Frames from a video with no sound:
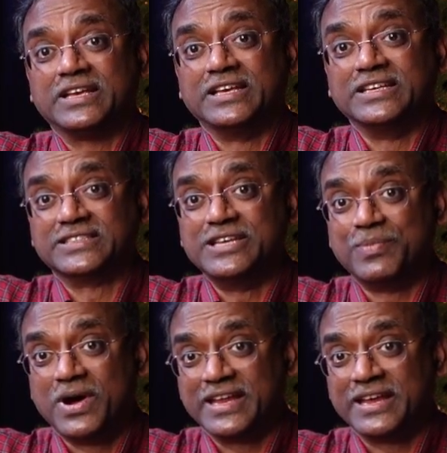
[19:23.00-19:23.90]
is
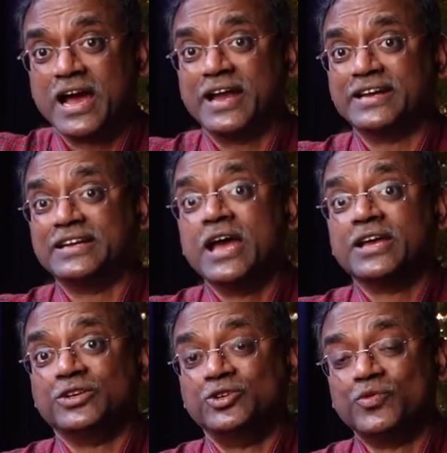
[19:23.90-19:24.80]
departing. And
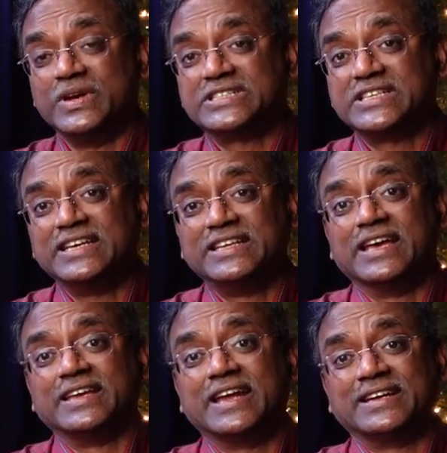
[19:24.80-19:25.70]
you will see
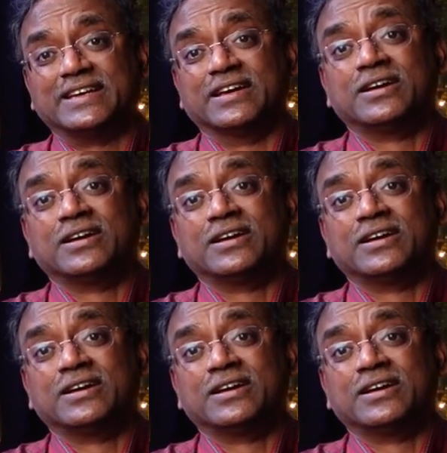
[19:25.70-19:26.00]
the end.